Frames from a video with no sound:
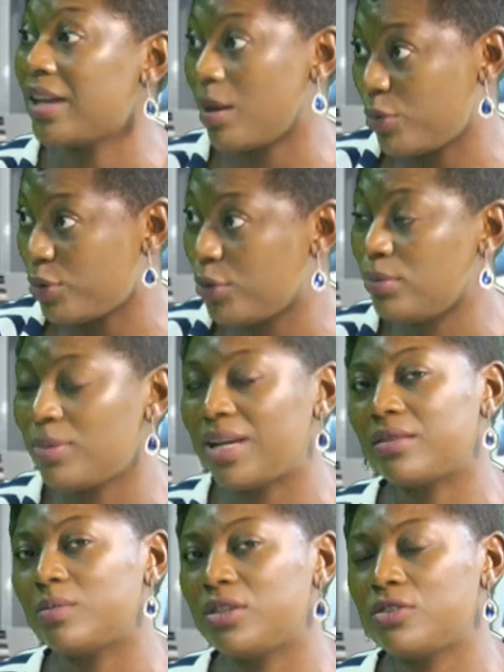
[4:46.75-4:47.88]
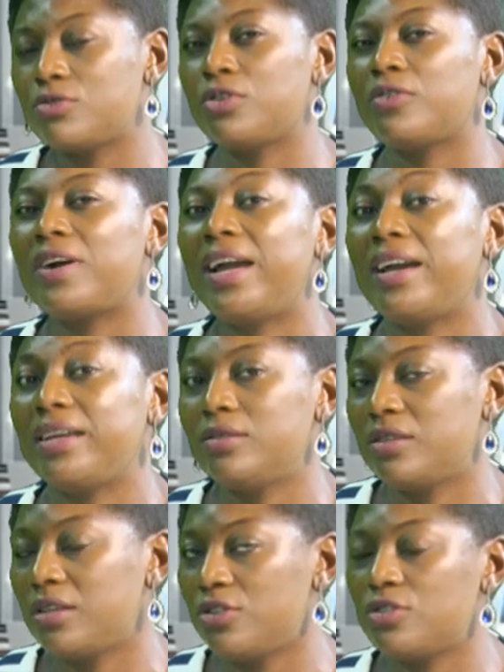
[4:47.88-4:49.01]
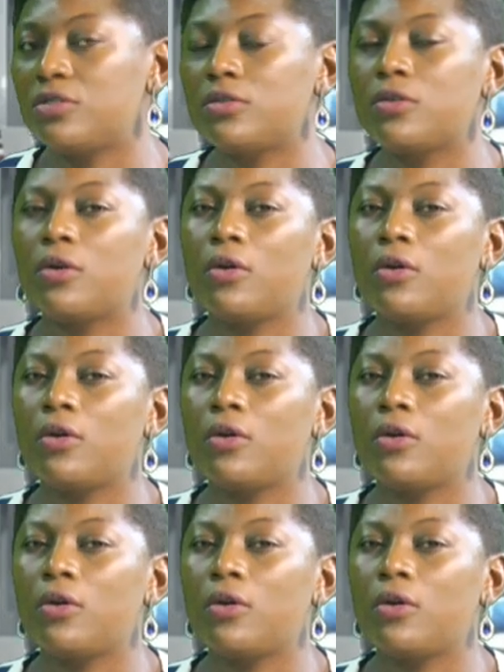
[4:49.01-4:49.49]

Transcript: Cameroon by the Ministry of Higher Education,